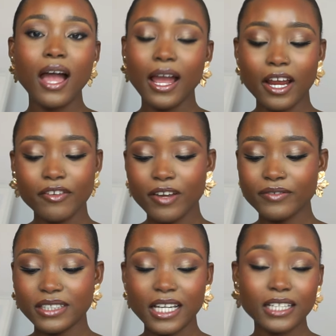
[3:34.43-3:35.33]
I
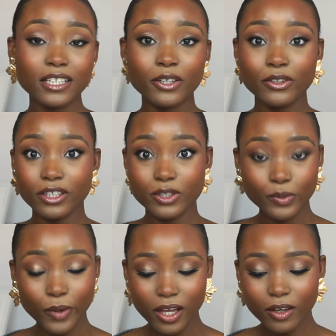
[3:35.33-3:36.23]
arrived in Canada on the
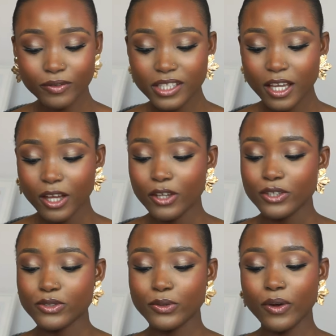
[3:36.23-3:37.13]
12th.
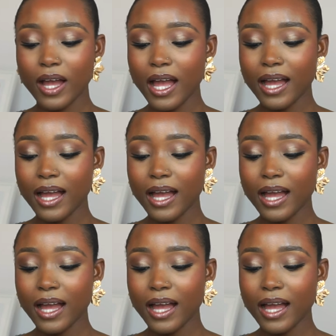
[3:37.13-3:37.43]
So